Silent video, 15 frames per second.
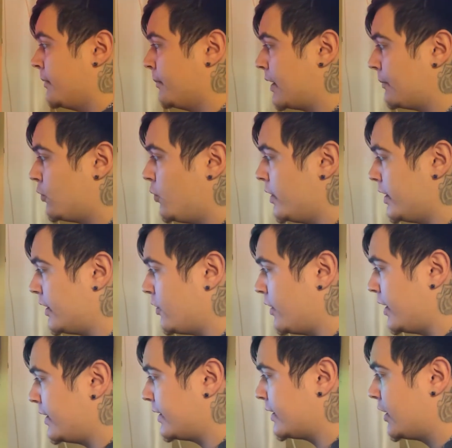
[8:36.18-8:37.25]
but I'm going to go
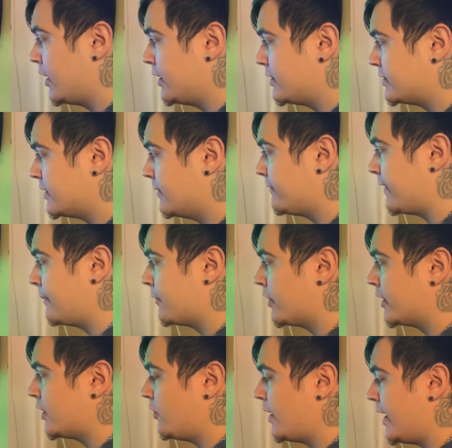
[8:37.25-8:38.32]
ahead and cut itself, and I'm
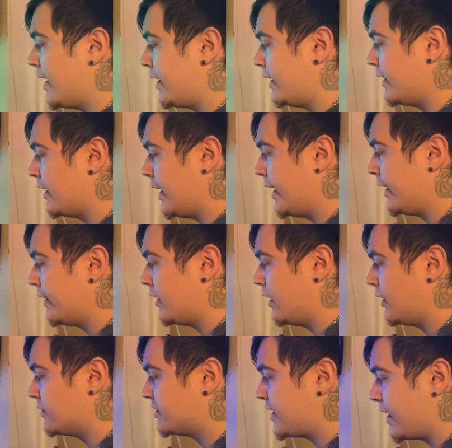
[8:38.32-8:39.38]
going to go ahead and
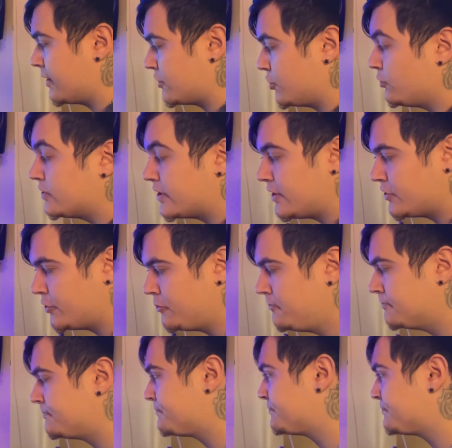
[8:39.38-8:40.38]
set it to C2.